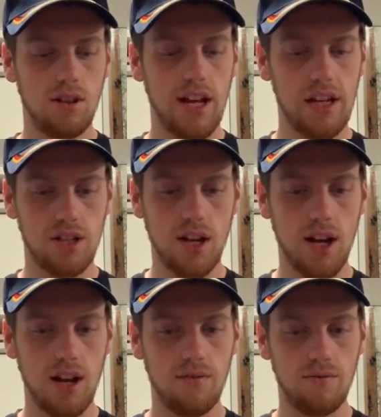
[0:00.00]
Last
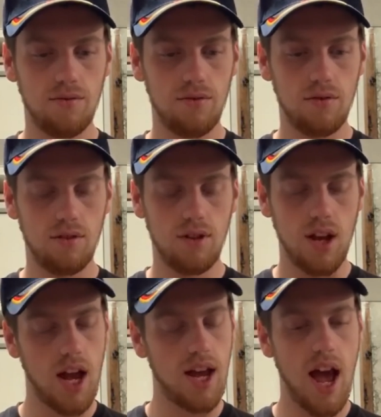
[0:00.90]
Jedi.
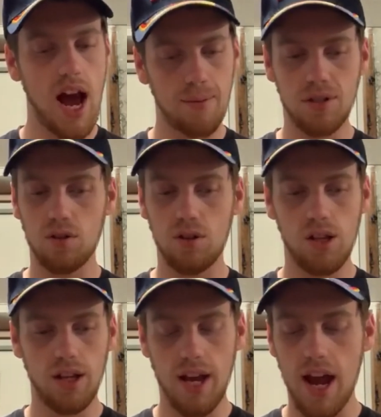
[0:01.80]
I
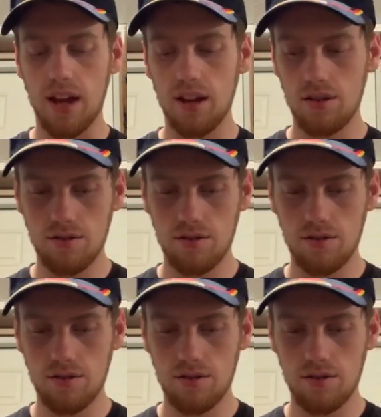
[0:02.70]
absolutely hate it.